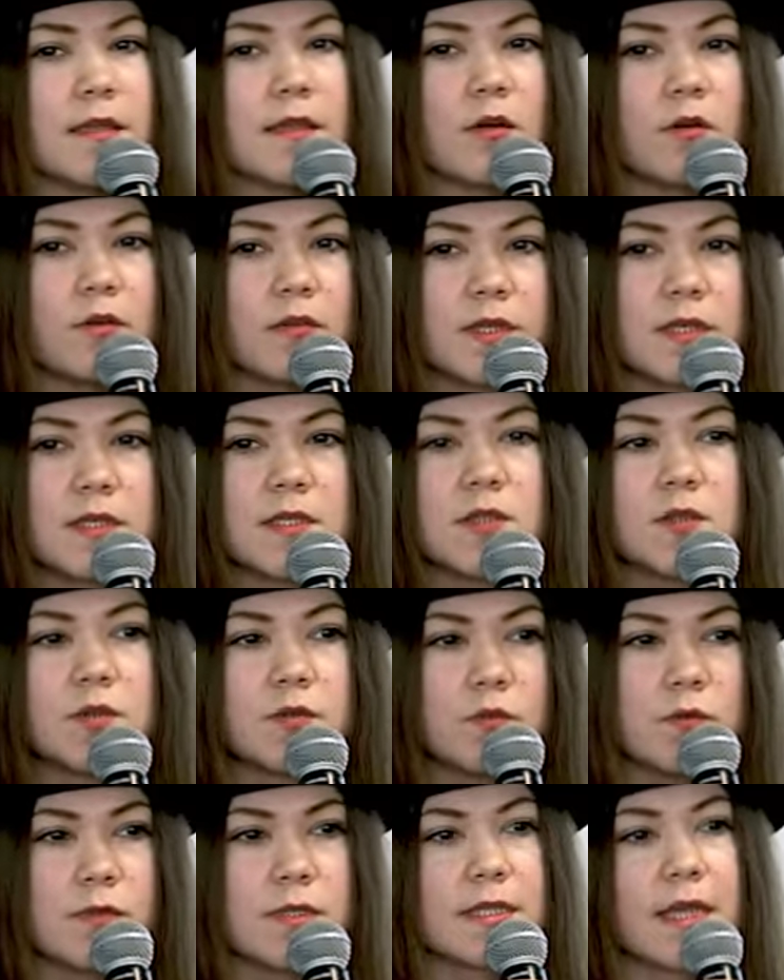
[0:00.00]
in all these
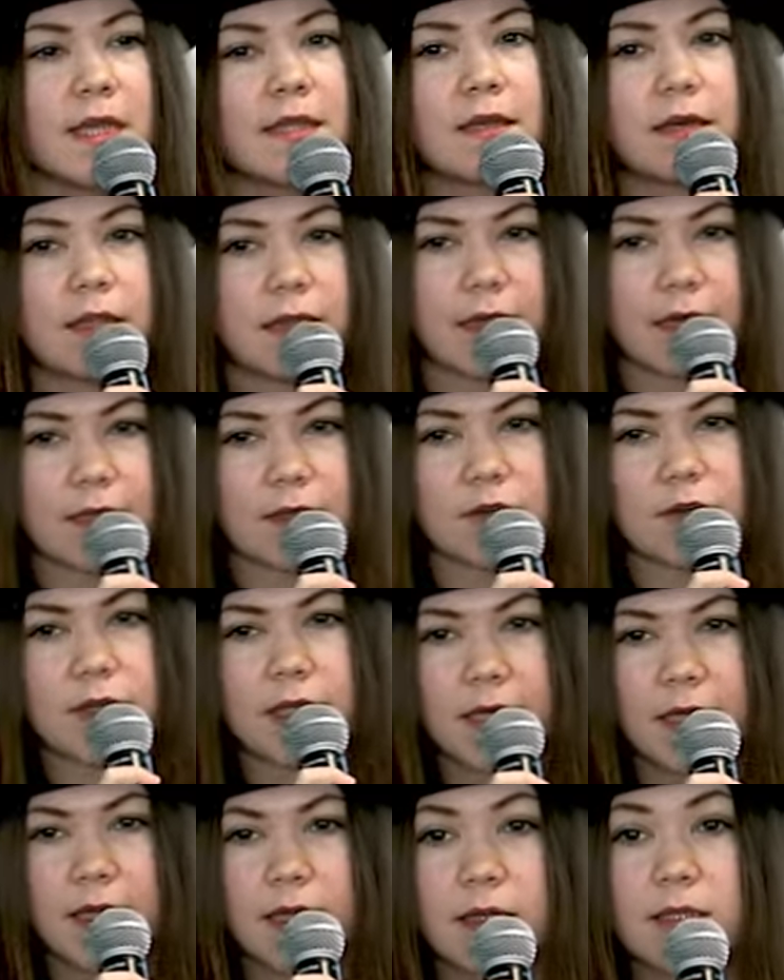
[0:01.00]
tools that collect our
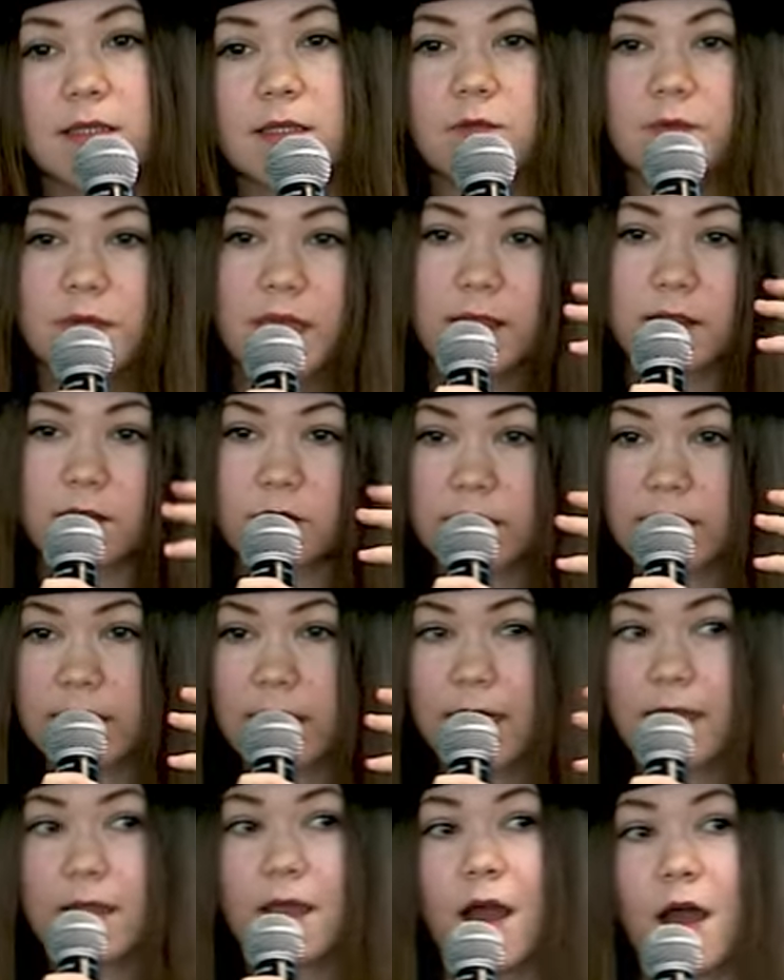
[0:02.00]
data so we
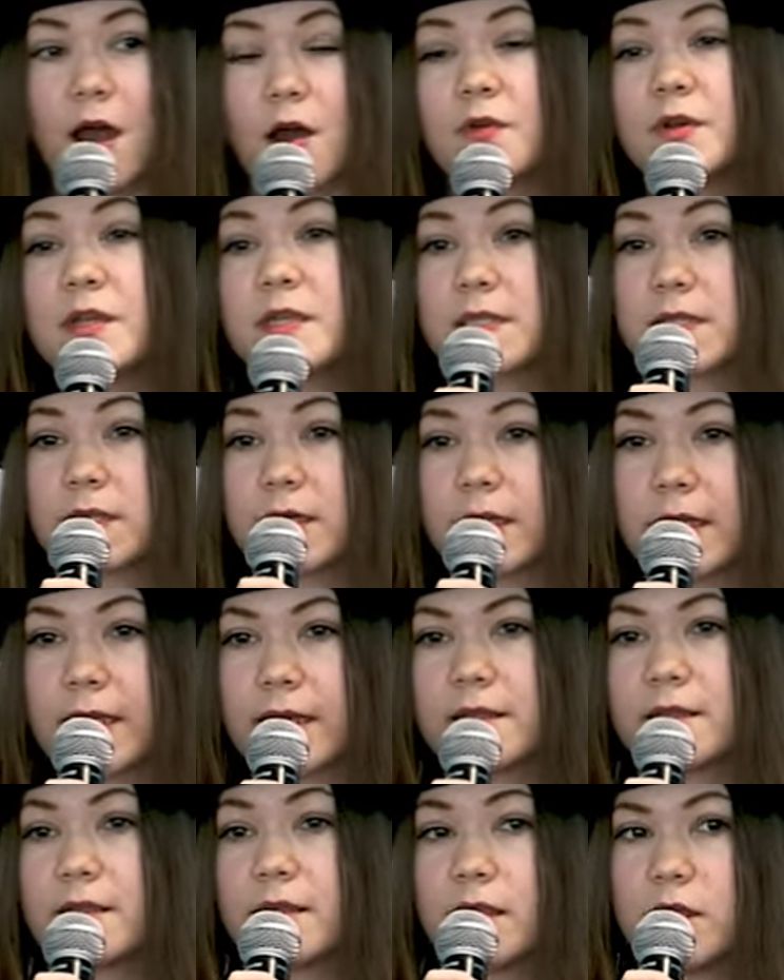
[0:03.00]
understand how it is
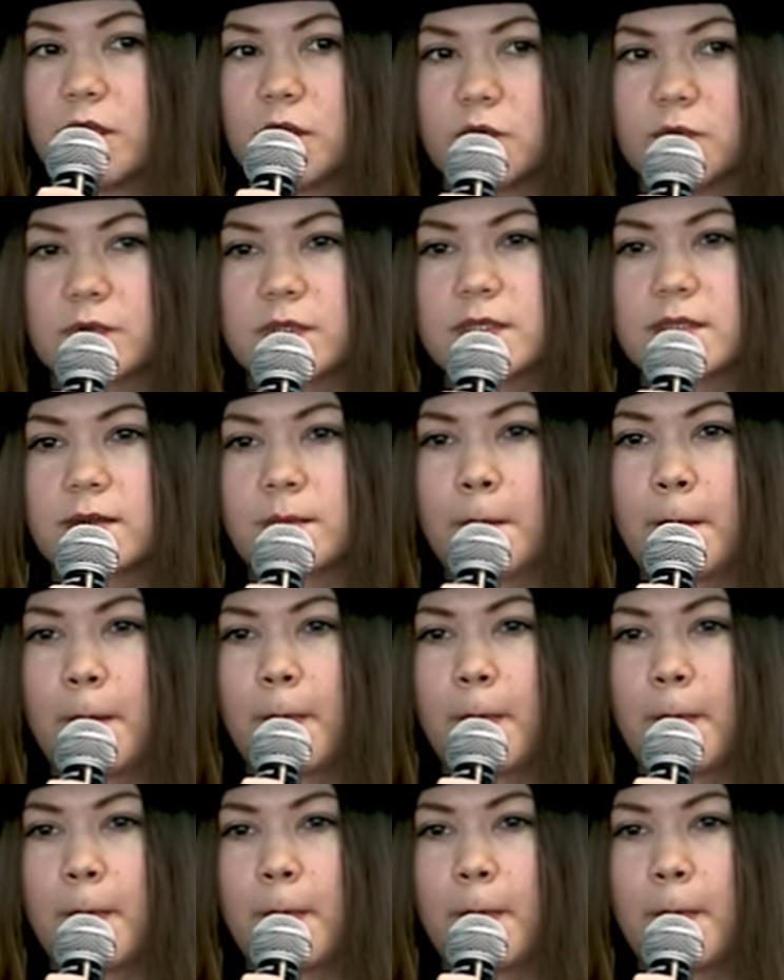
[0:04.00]
collected and used.